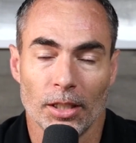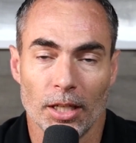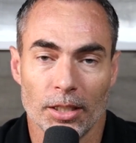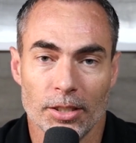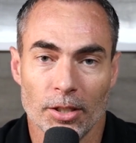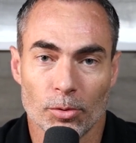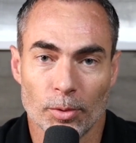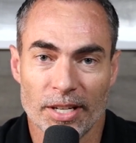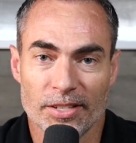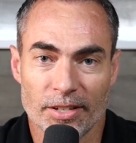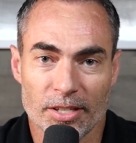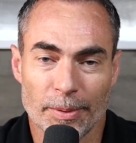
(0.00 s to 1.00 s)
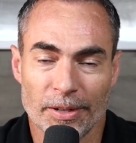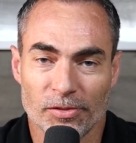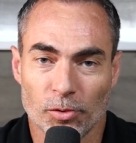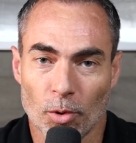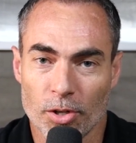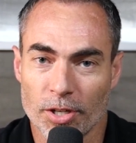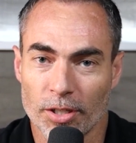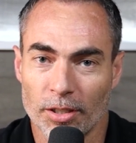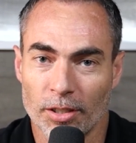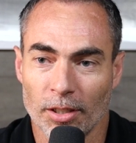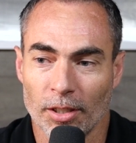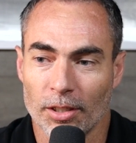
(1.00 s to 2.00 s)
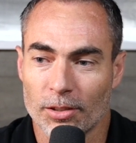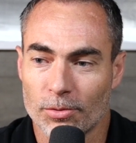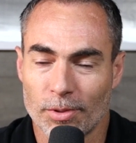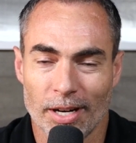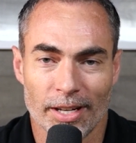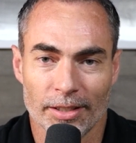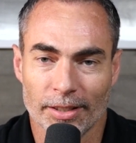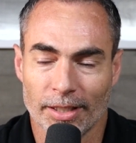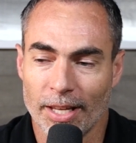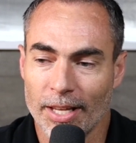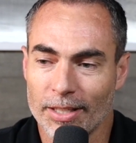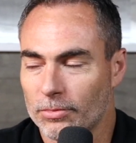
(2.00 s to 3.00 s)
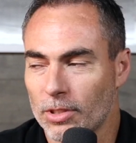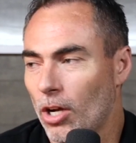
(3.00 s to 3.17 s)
No reason to spend a fortune right out the gate.